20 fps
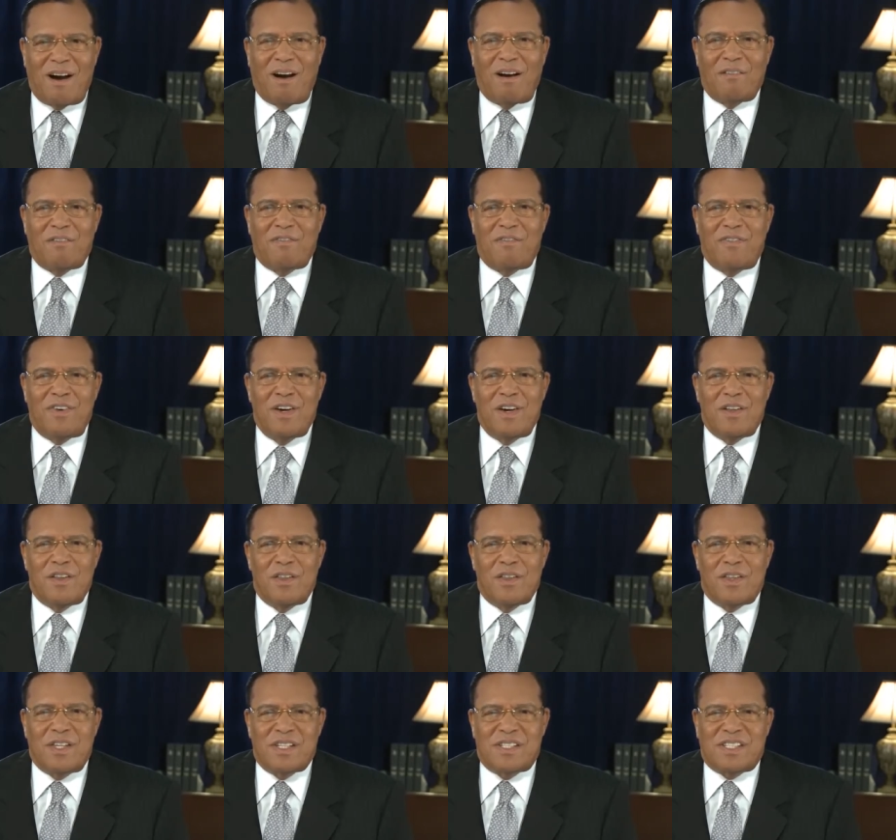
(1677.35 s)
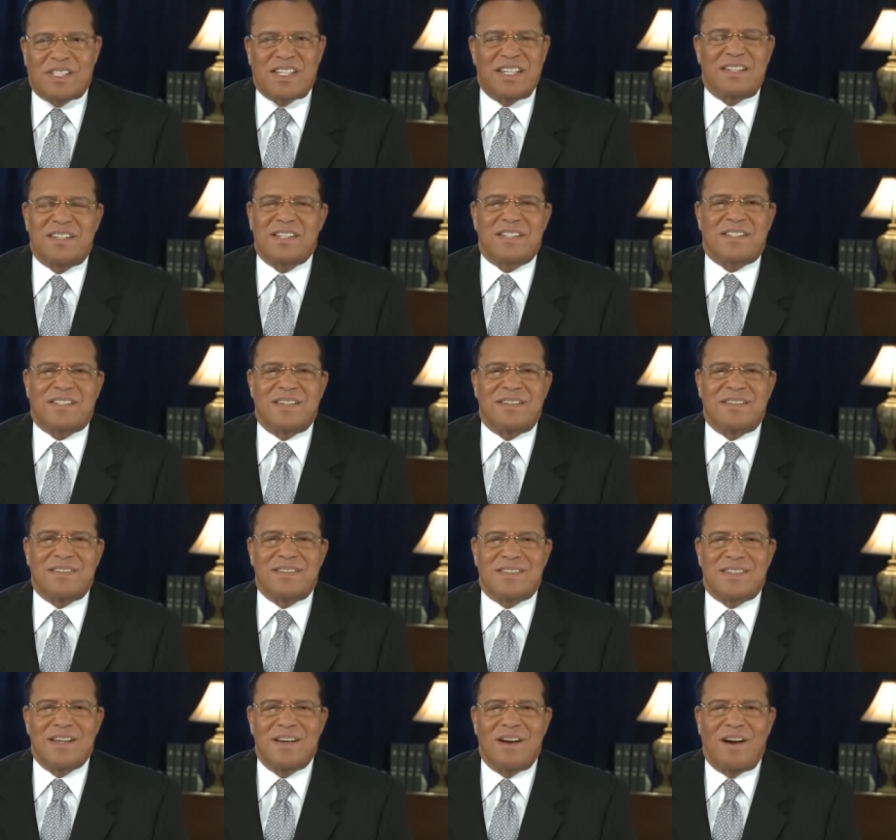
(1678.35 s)
of the
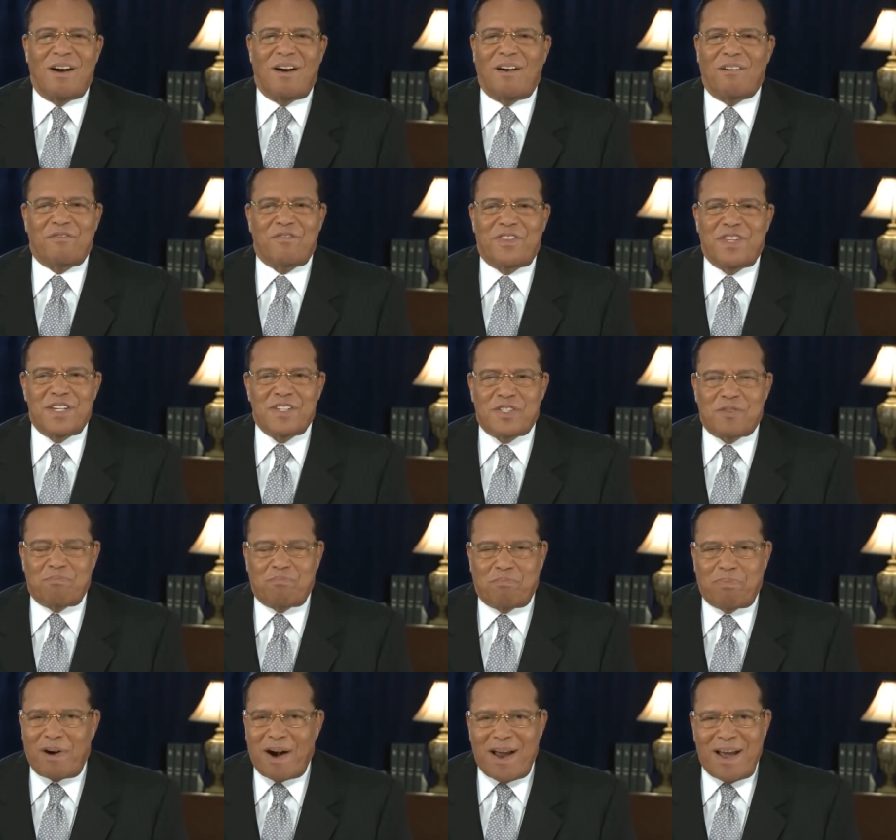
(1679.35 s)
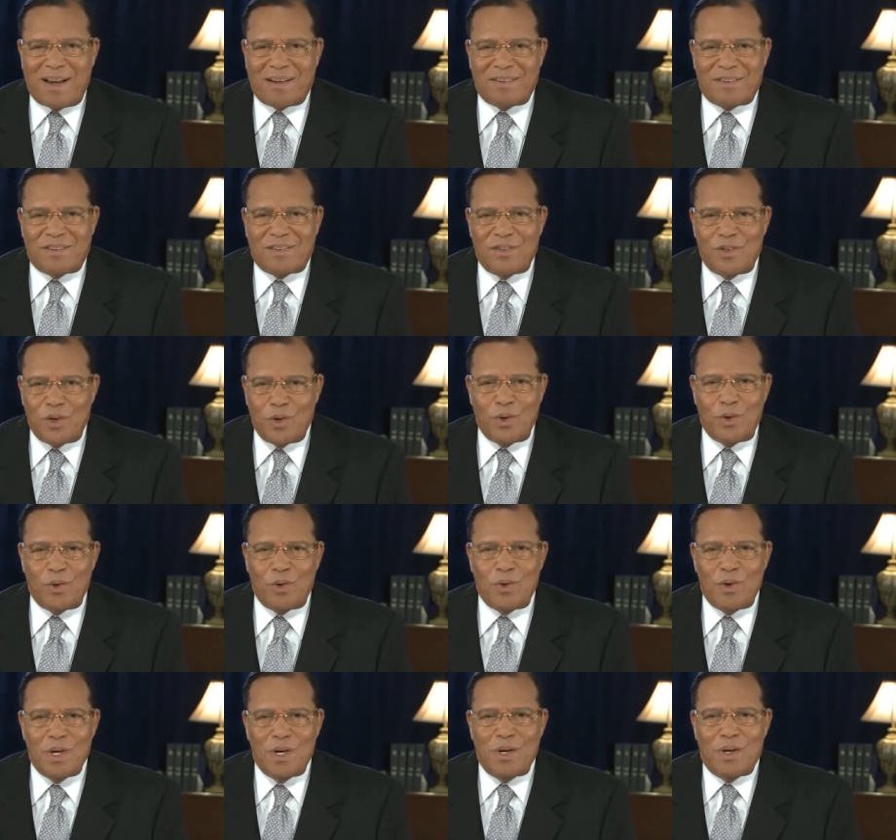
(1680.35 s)
citizens of this brand
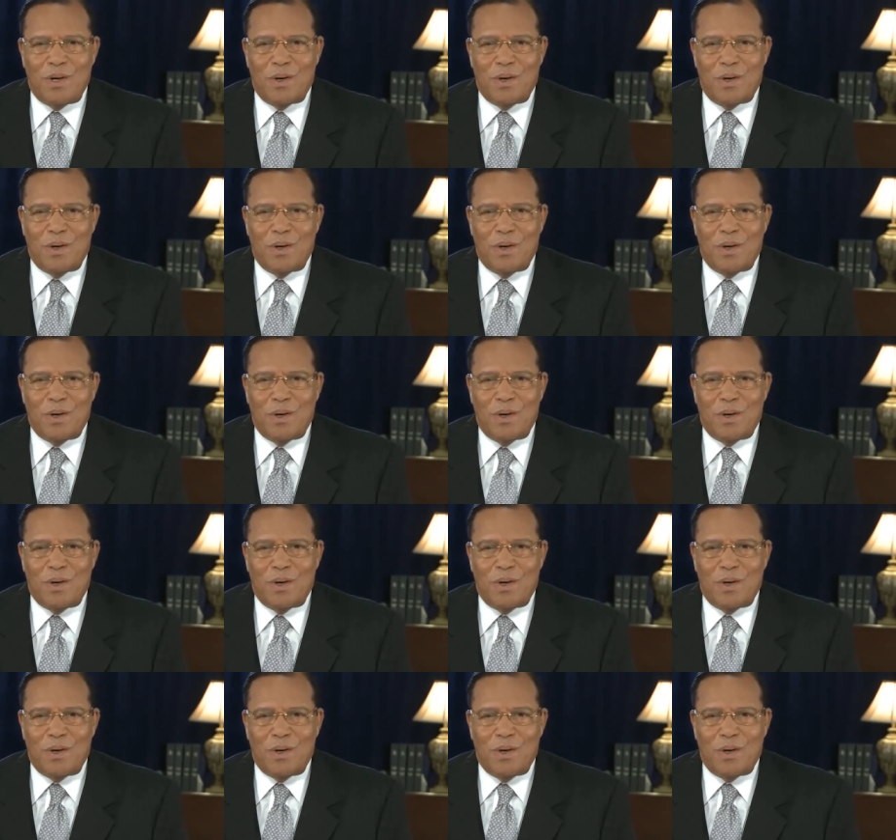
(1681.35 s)
new